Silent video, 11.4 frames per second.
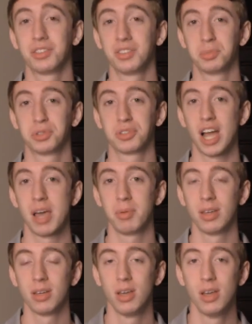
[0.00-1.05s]

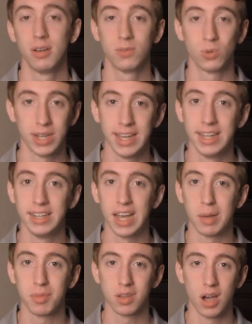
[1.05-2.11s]
subscribing for
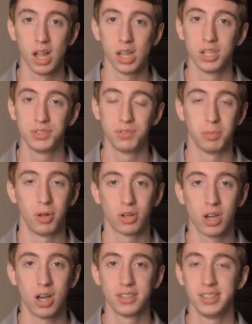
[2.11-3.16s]
in-depth college football
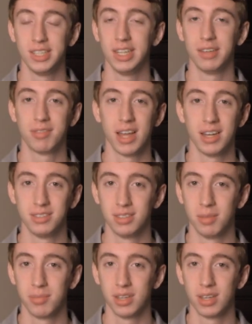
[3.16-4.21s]
content if that is
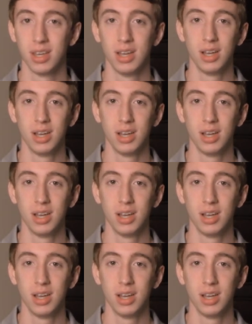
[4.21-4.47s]
something